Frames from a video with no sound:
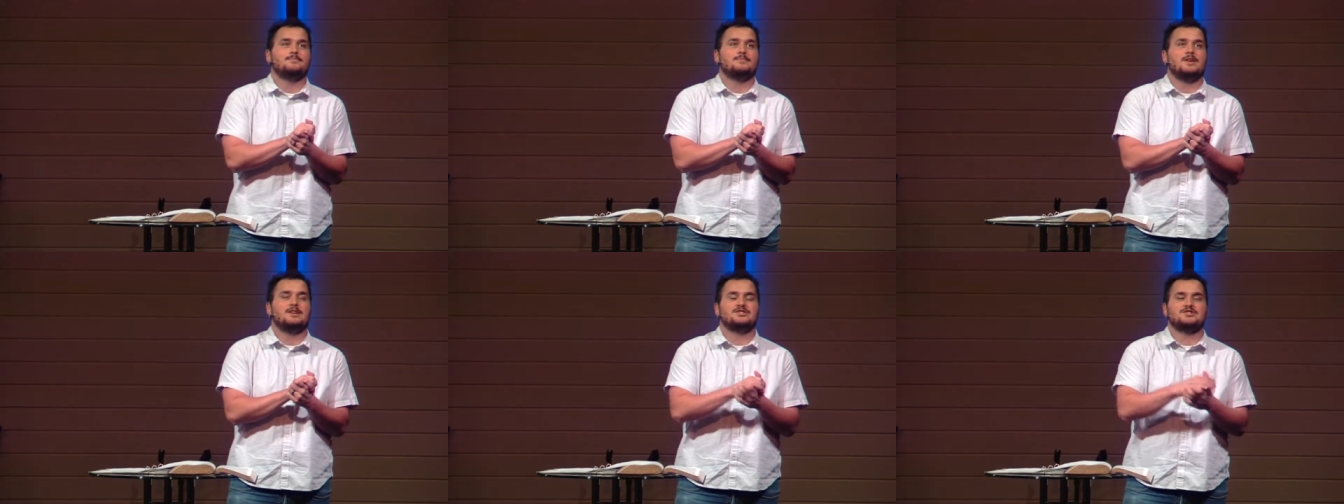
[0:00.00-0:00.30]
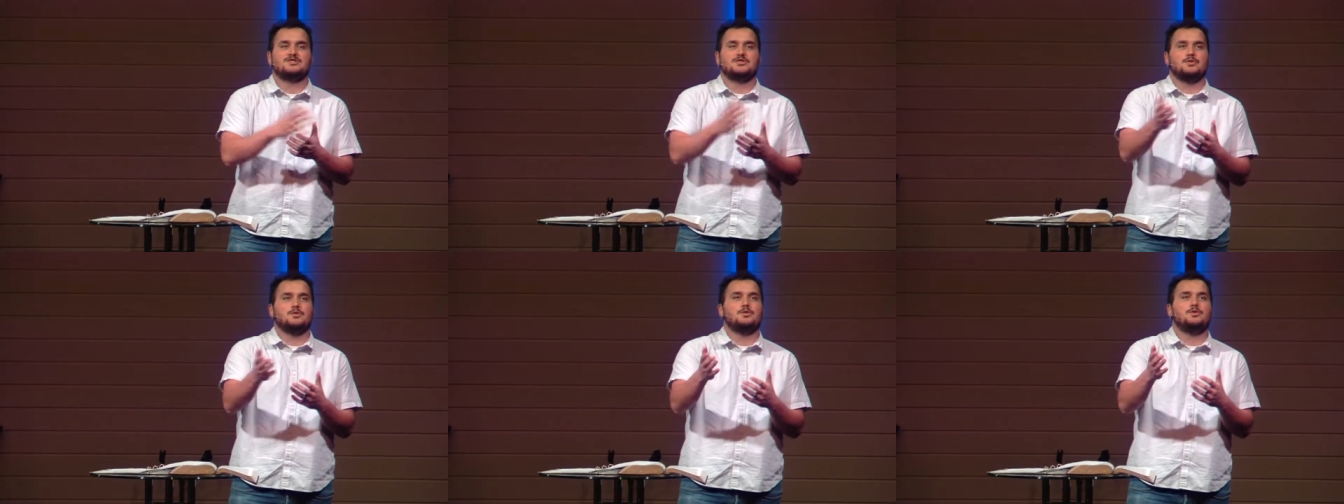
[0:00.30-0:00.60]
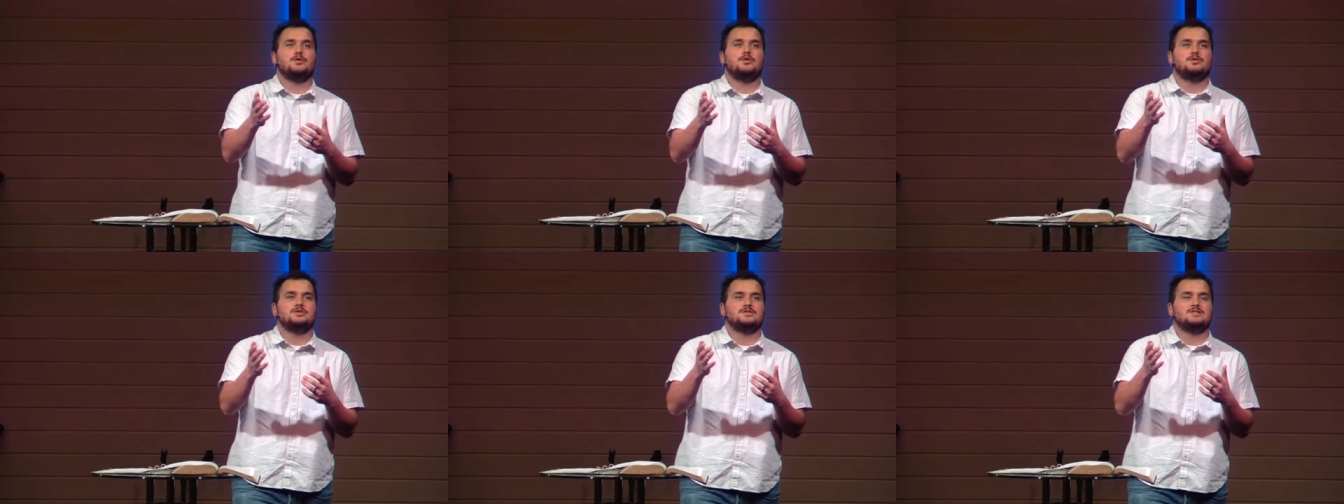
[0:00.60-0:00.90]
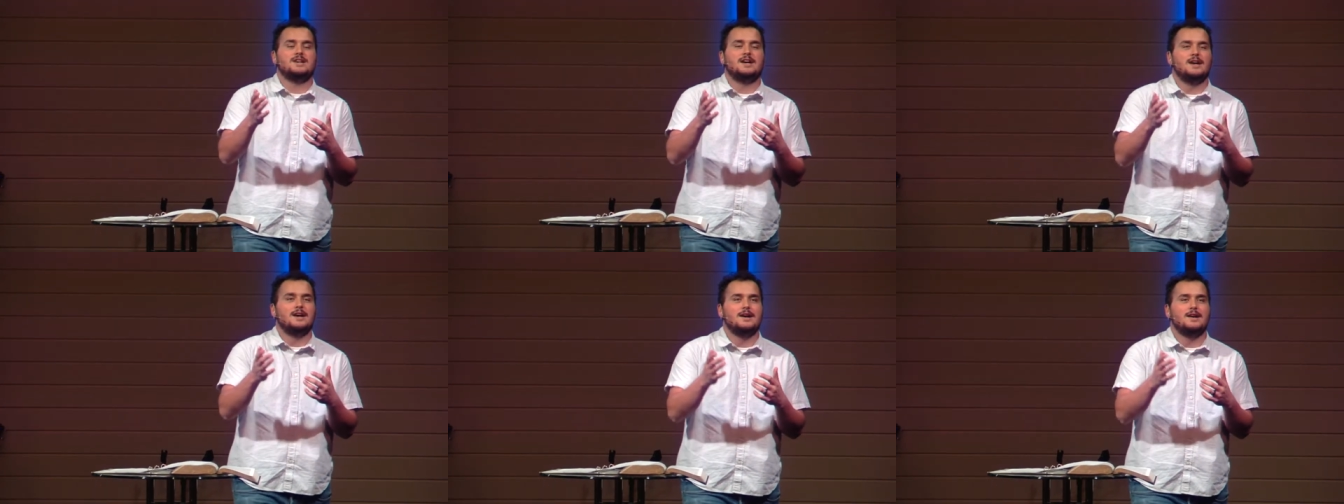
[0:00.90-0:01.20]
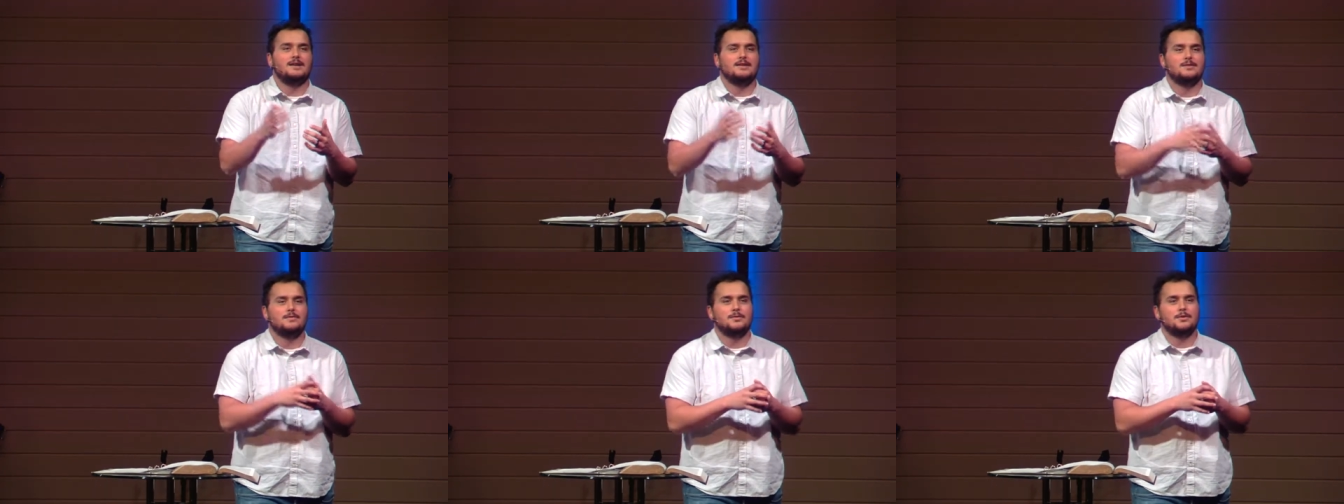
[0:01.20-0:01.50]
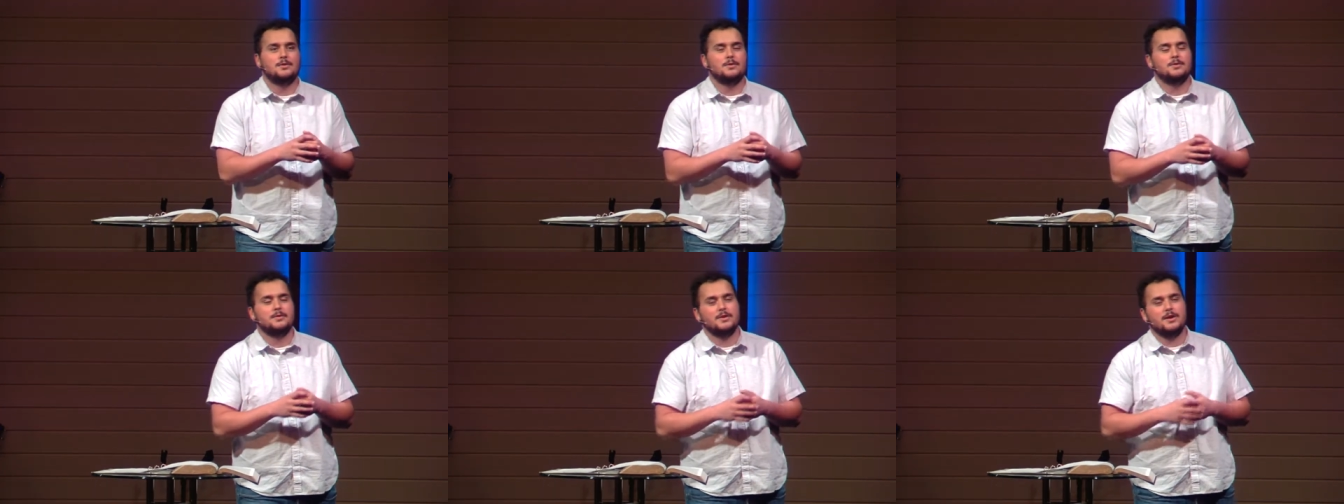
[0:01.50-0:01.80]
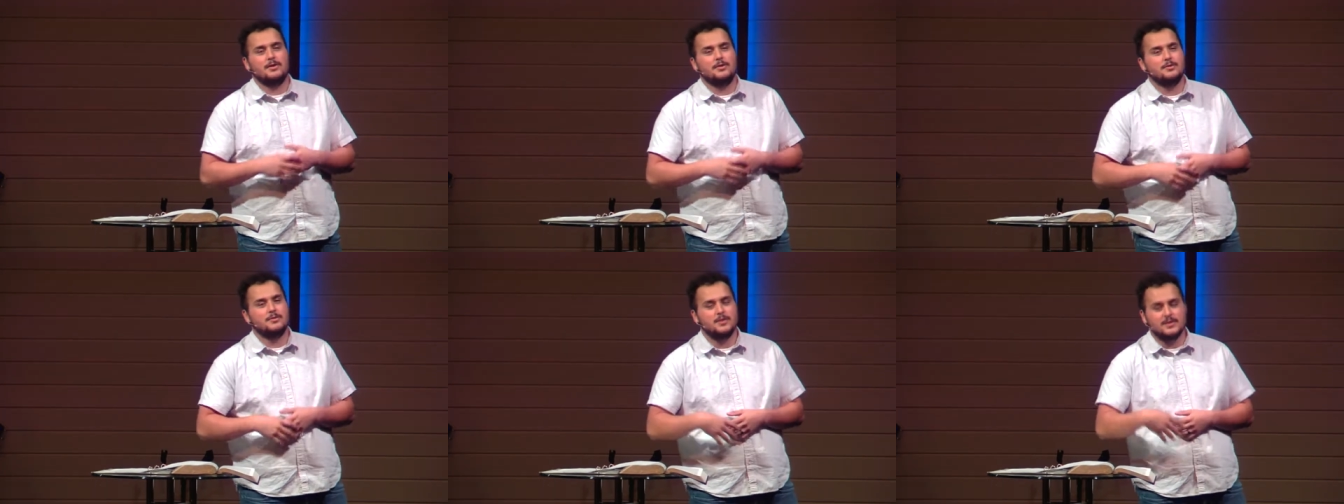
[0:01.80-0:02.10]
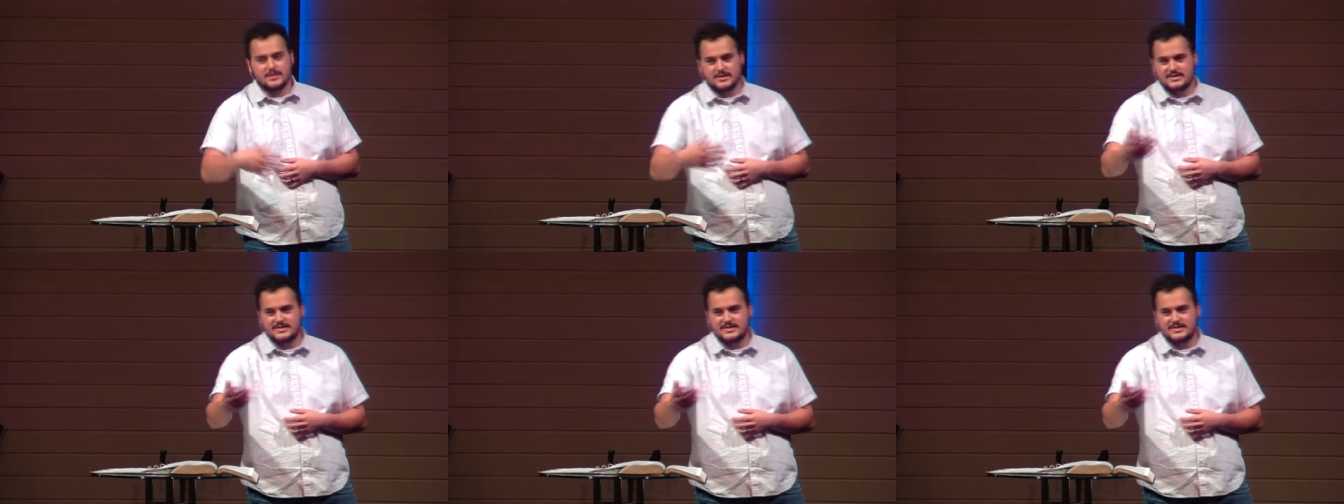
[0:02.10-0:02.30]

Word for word: a school's. Uh, where were we going?